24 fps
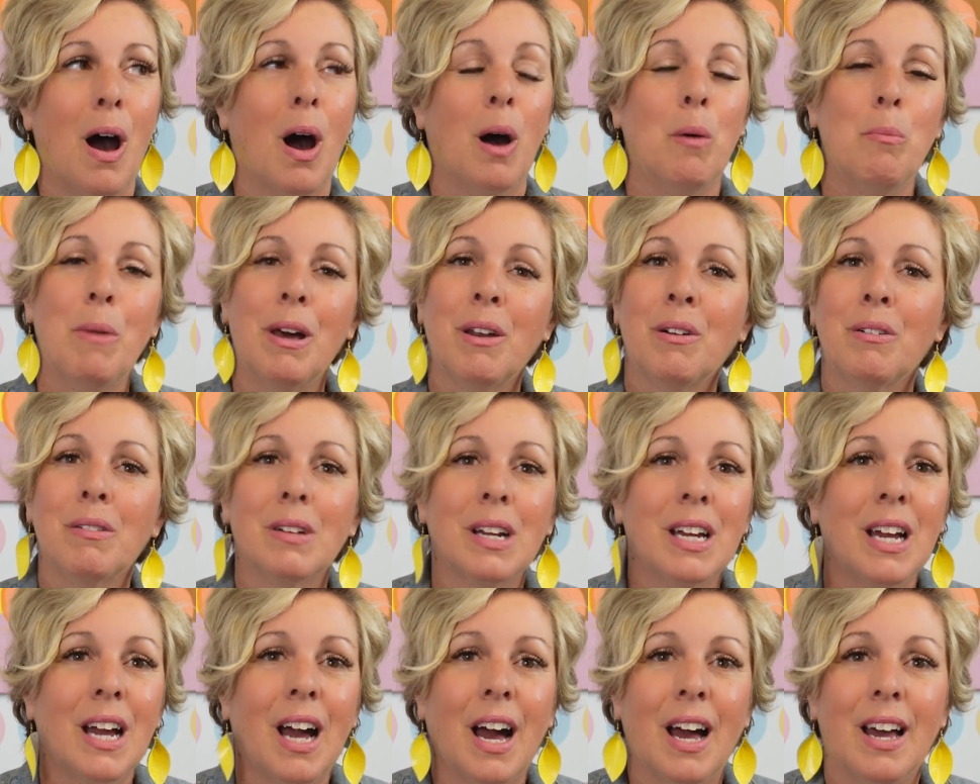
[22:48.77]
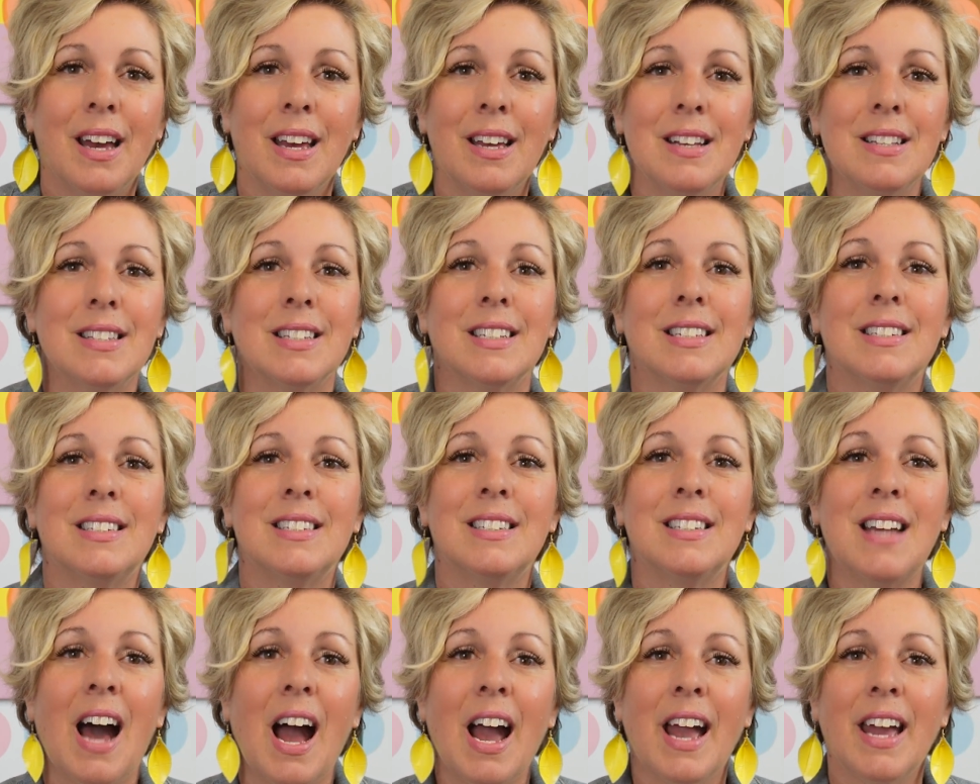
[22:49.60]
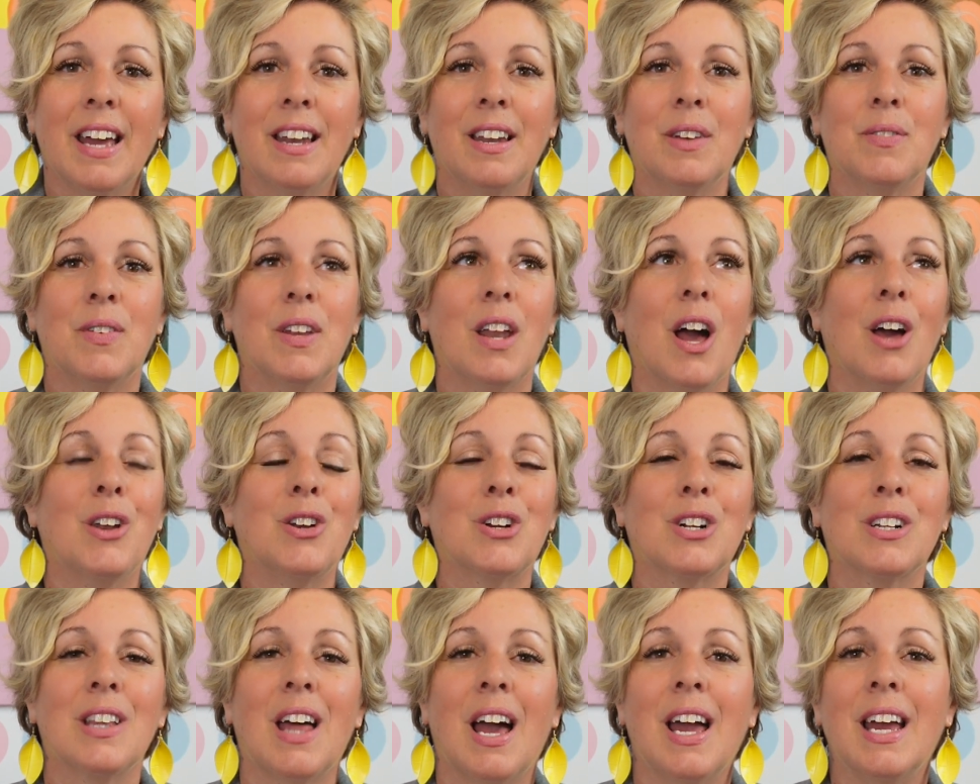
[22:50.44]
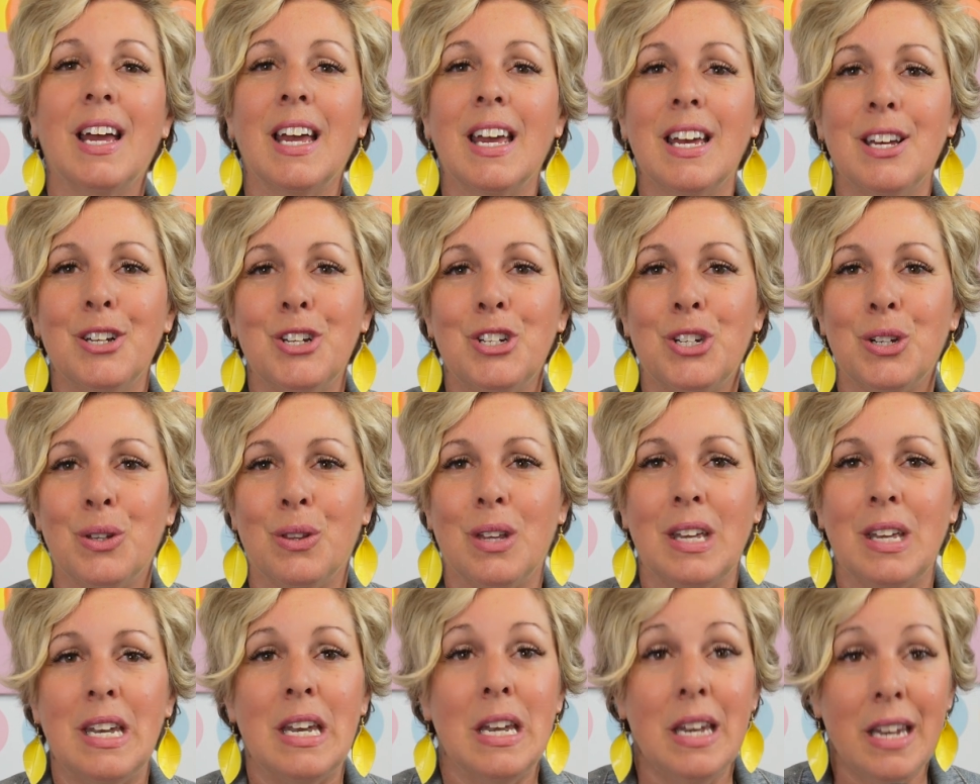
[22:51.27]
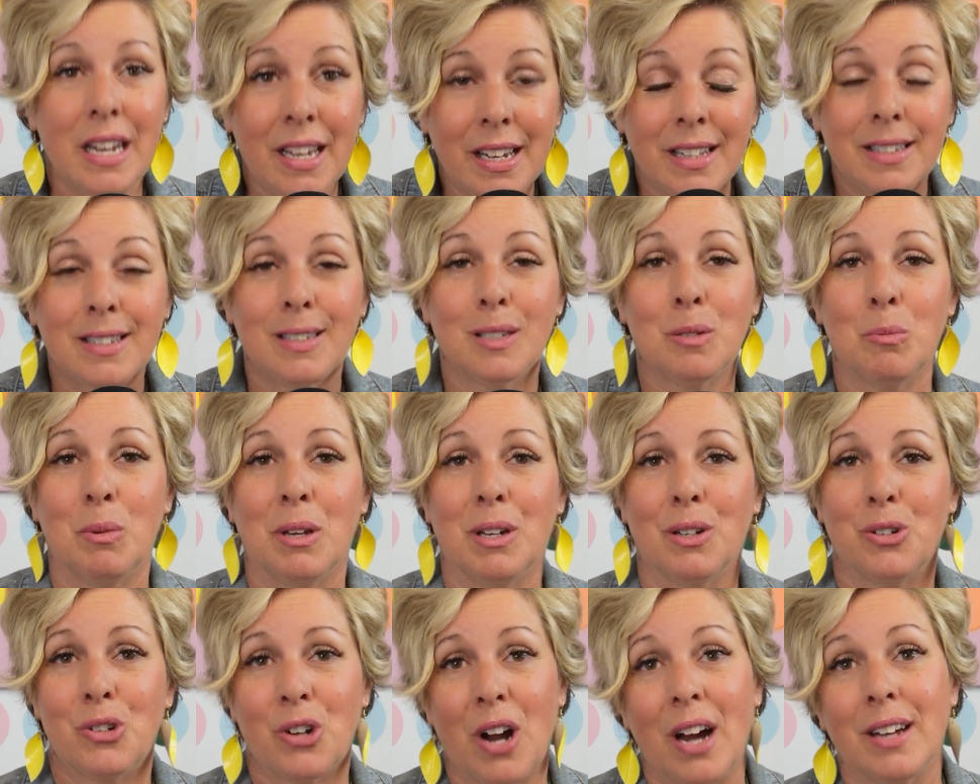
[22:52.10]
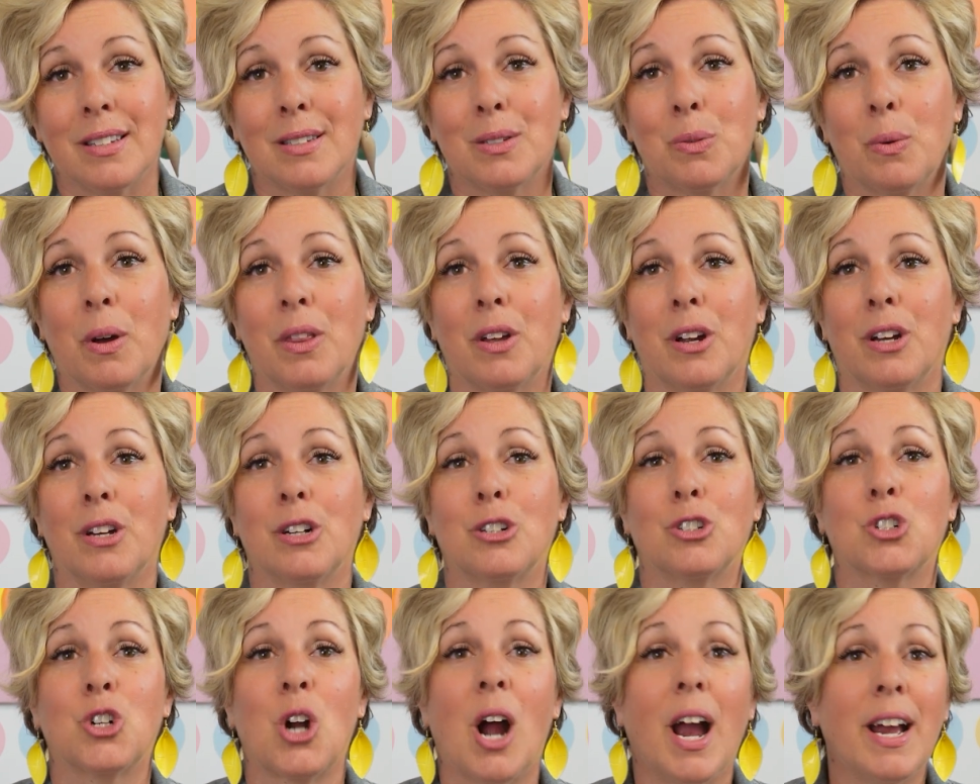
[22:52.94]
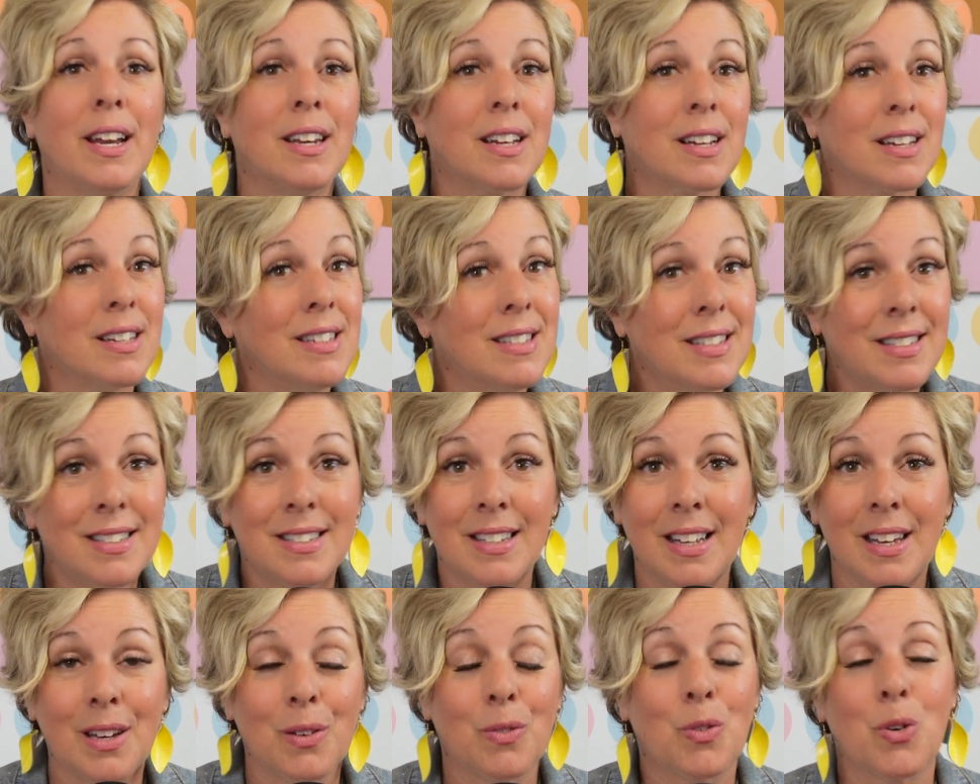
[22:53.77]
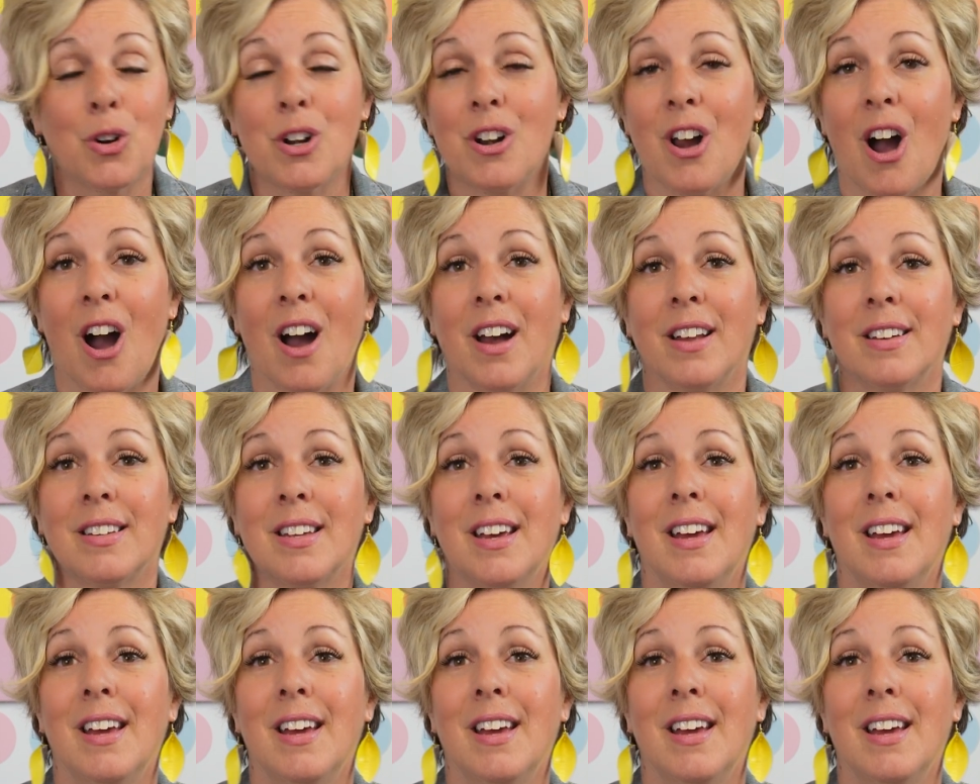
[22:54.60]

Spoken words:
Amenorrhea is a sign of an underlying issue that needs to be addressed, whether you're trying to conceive or not.